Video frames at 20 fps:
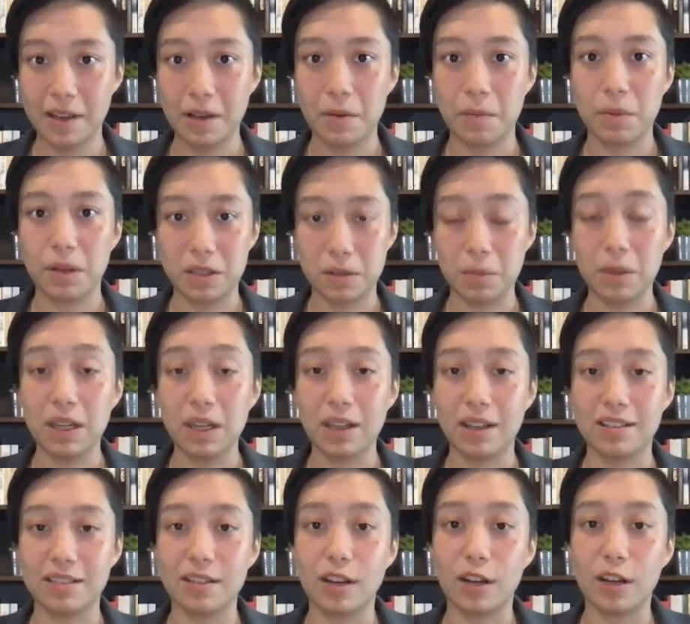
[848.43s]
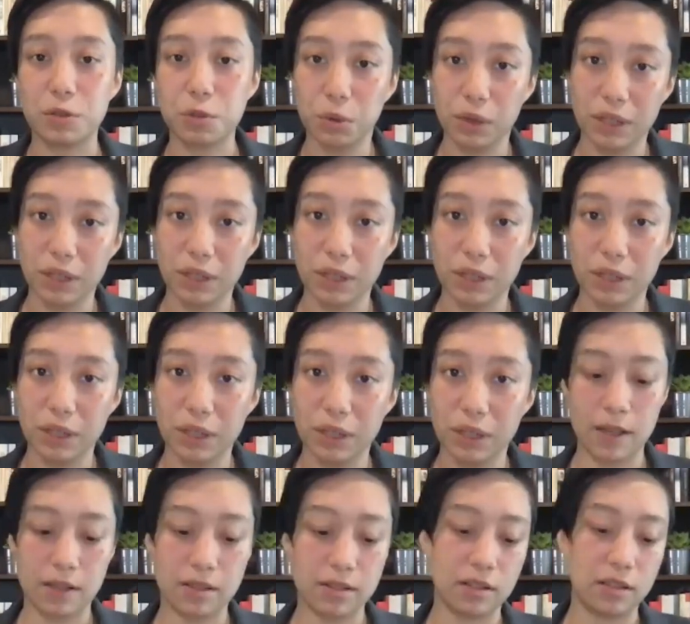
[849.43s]
but to me, it's not truly
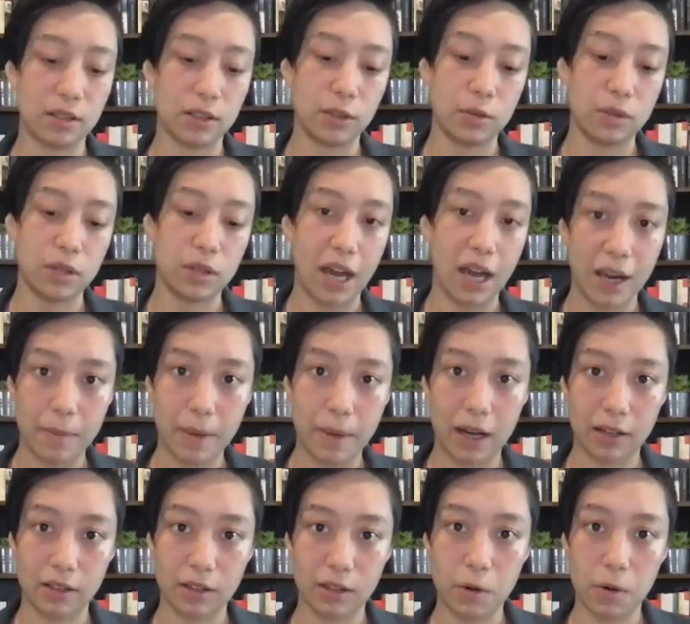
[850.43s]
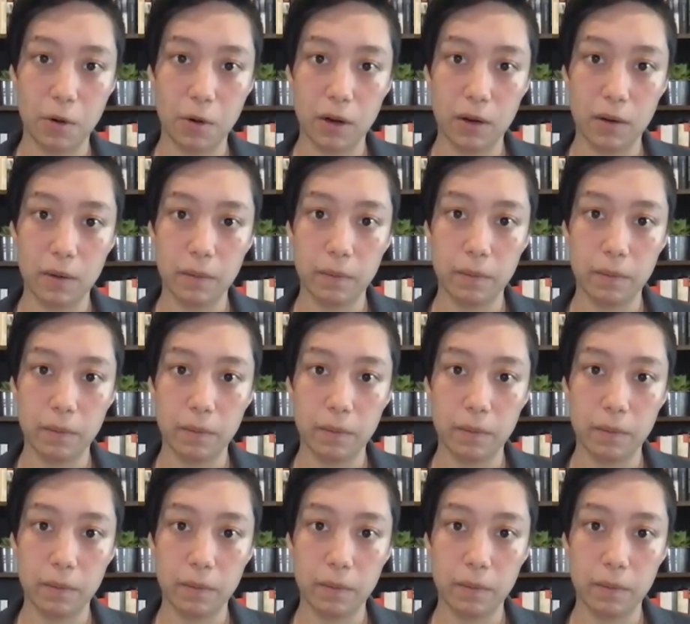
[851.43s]
evidence-based until you tie it back to the core.